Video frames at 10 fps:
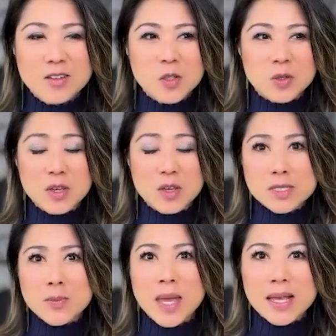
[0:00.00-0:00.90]
So give you
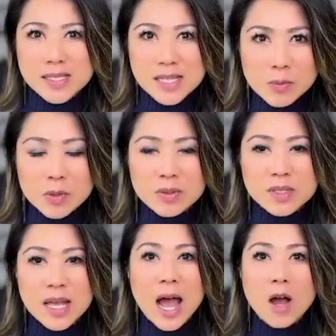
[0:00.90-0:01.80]
some examples
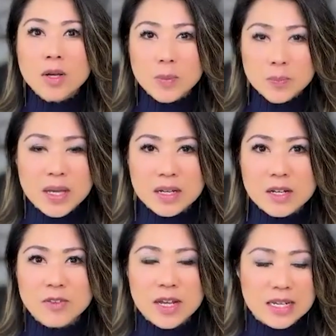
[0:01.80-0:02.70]
how
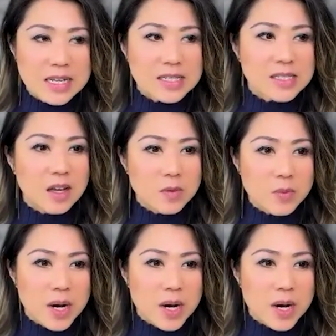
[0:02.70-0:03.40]
competitive it is on the